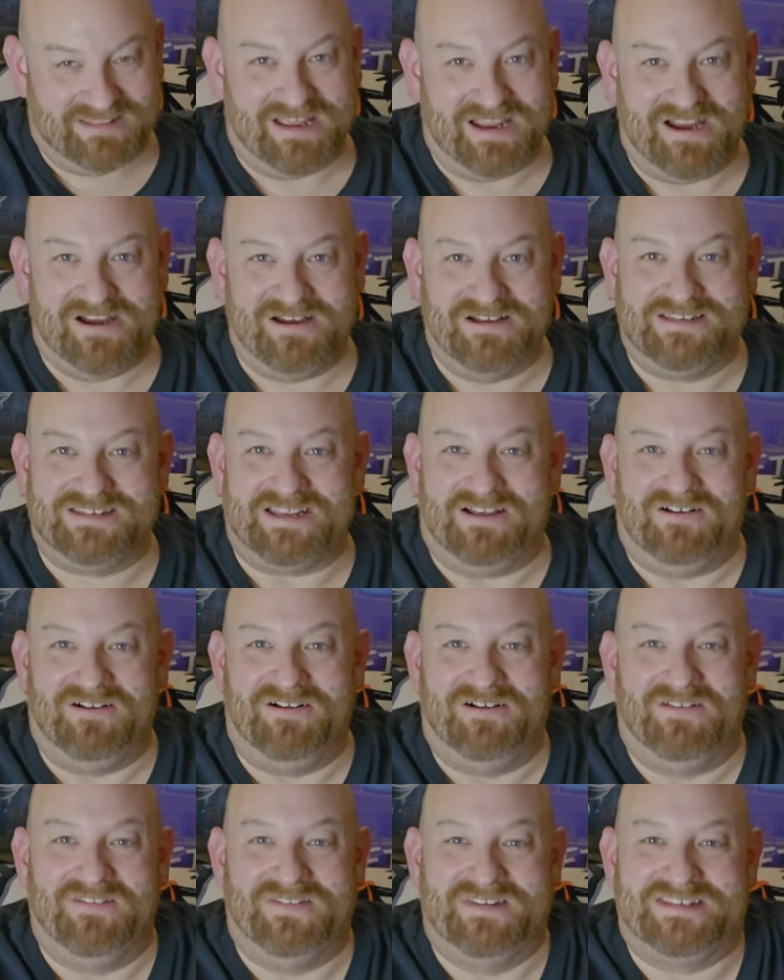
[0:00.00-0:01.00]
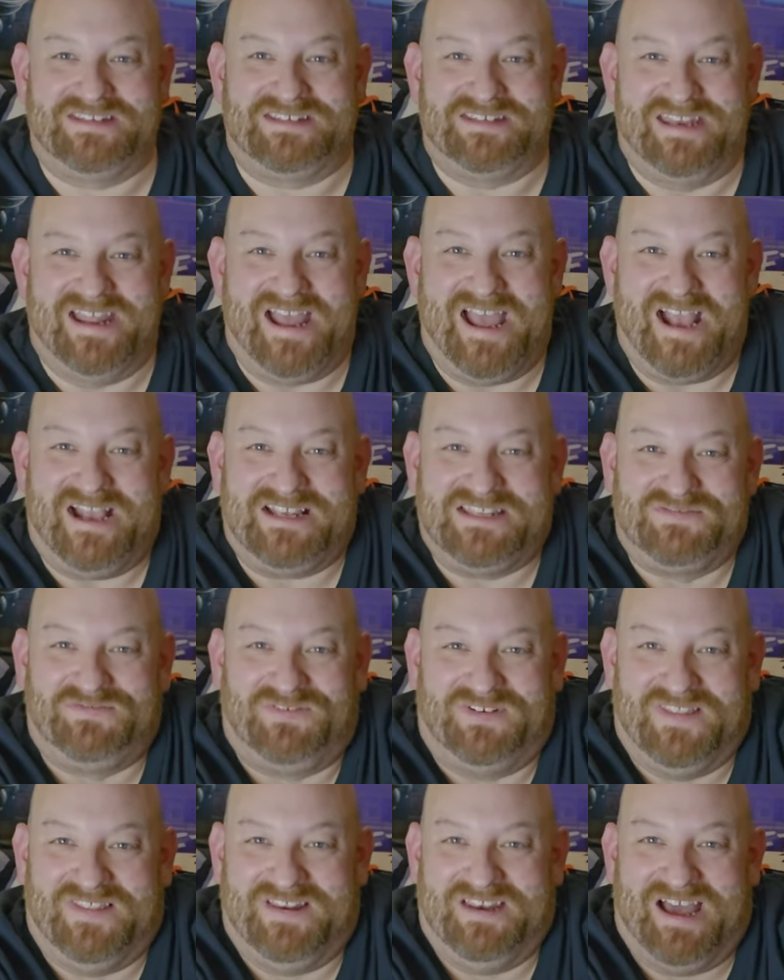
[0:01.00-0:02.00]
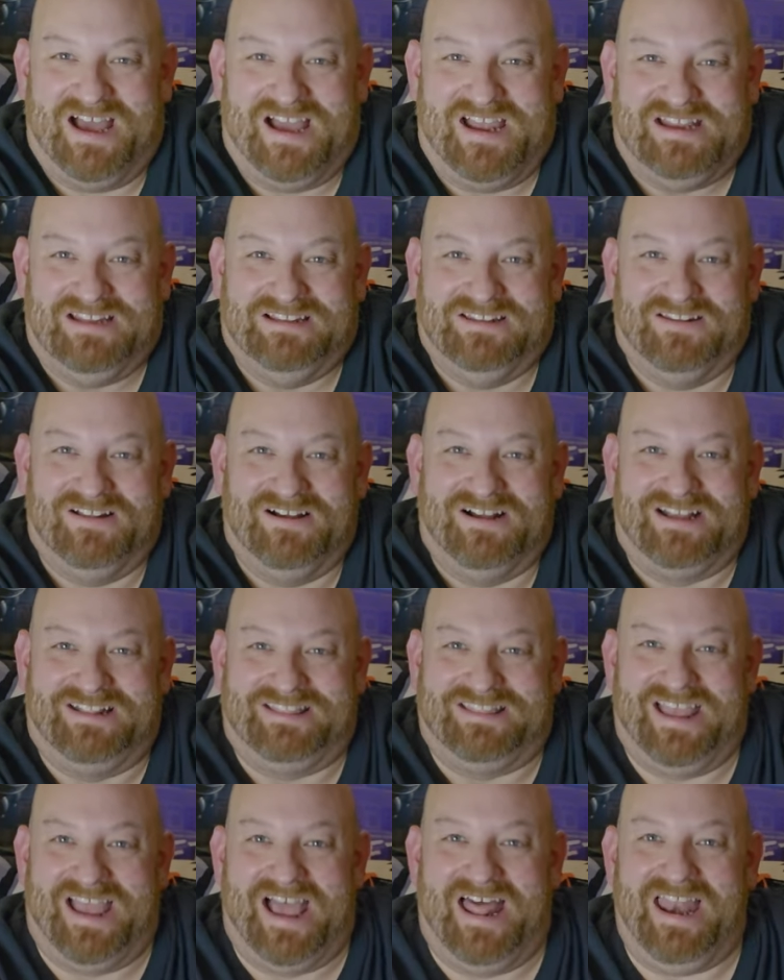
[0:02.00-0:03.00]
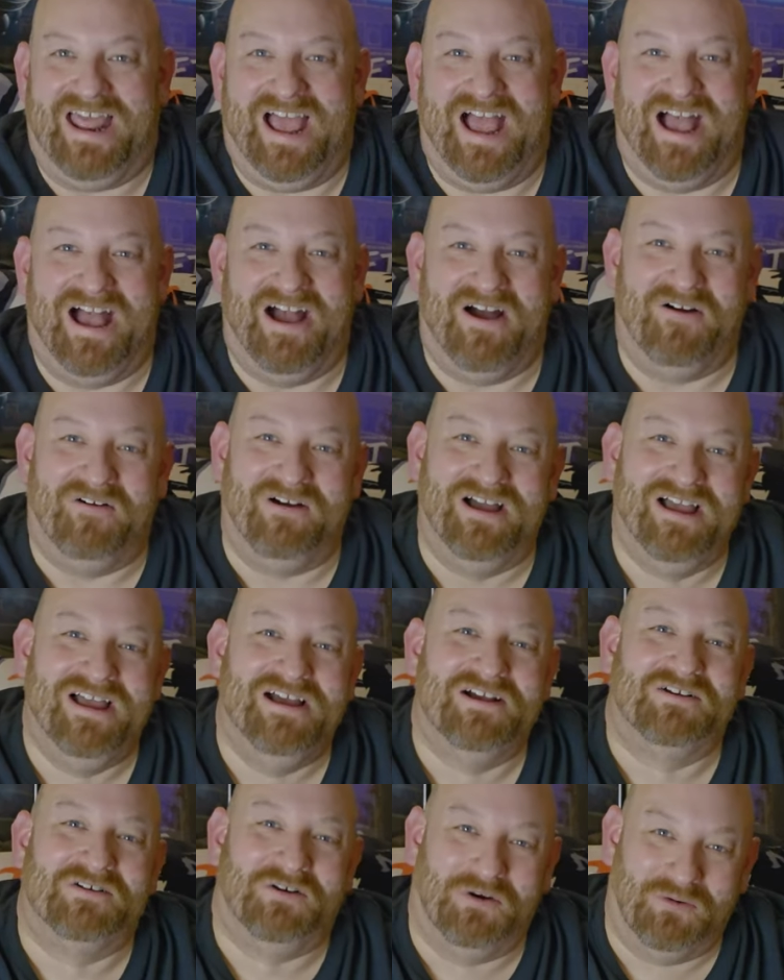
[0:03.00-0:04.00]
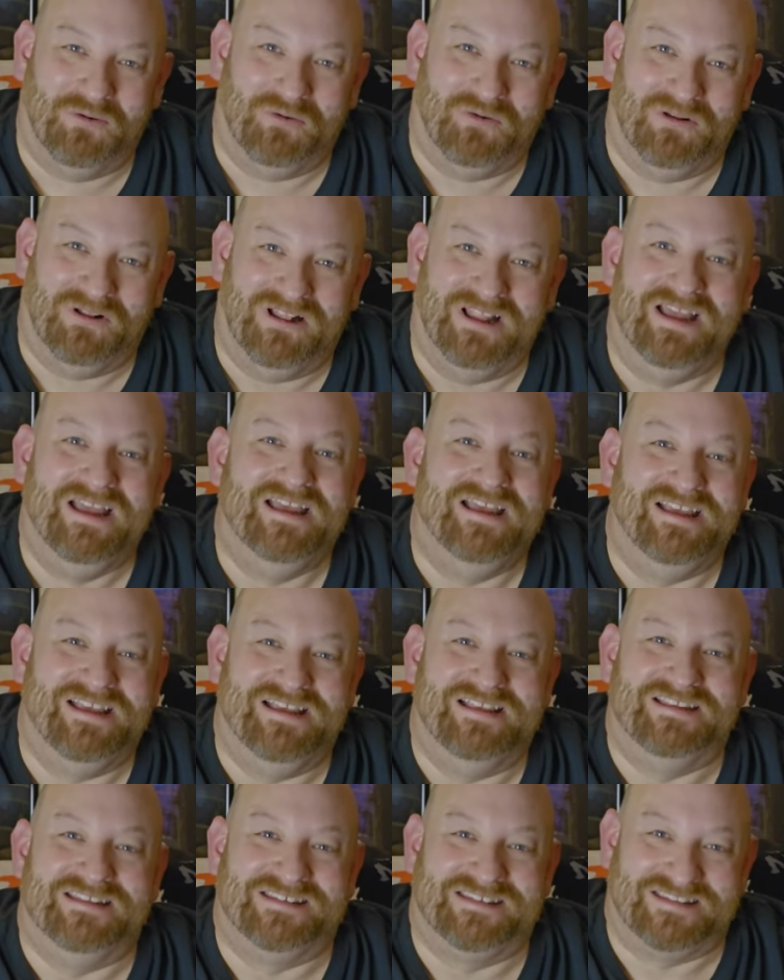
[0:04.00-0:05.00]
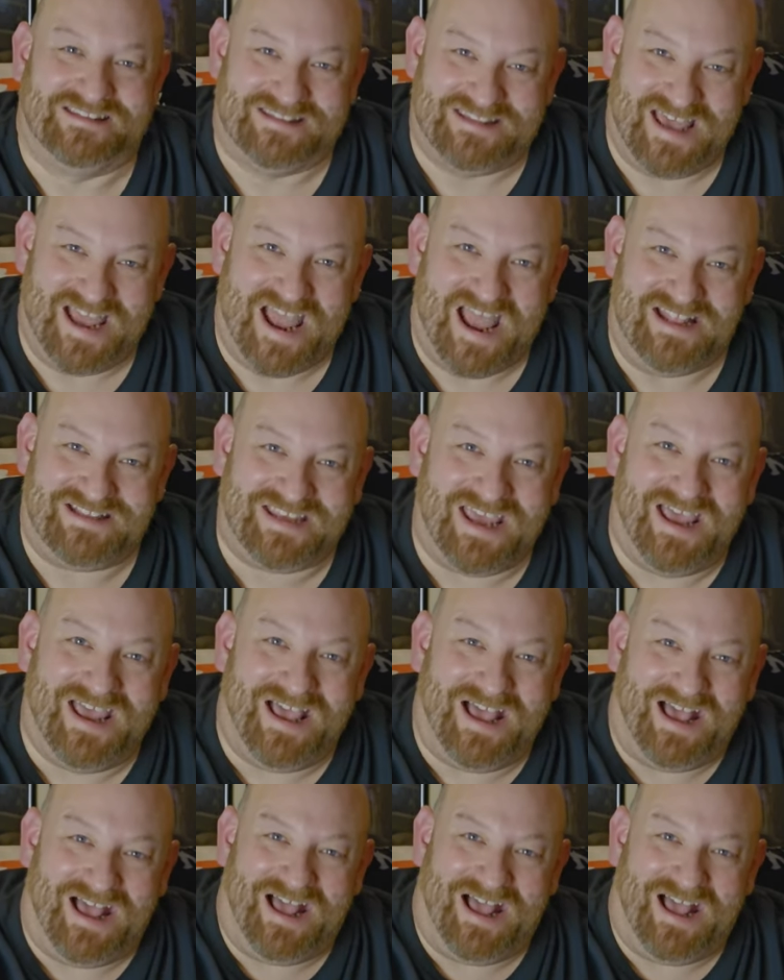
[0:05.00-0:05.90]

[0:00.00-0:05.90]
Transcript: there's all the snacks for the night. Look at that. How cool is that?